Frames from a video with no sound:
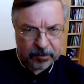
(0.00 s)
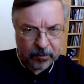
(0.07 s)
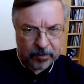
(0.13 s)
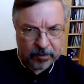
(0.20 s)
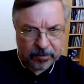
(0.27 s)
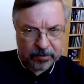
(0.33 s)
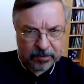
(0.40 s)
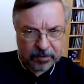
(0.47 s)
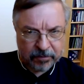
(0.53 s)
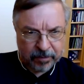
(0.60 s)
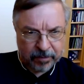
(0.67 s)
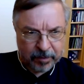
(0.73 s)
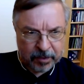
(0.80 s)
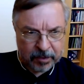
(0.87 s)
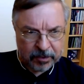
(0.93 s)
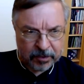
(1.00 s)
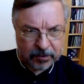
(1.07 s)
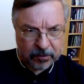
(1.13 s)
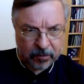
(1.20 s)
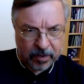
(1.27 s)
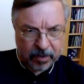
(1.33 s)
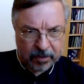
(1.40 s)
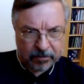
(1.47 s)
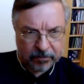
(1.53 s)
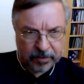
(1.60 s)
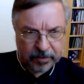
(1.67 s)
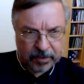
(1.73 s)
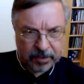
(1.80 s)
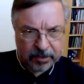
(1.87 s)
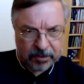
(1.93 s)
no increased inflammation, no
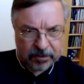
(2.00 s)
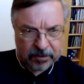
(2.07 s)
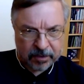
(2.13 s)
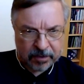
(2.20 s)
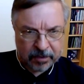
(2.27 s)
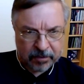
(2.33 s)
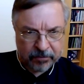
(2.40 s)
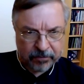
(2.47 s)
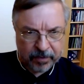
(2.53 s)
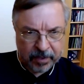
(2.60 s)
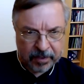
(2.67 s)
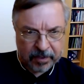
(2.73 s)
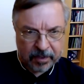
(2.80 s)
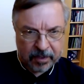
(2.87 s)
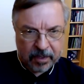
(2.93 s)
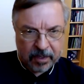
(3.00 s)
calcification is identified,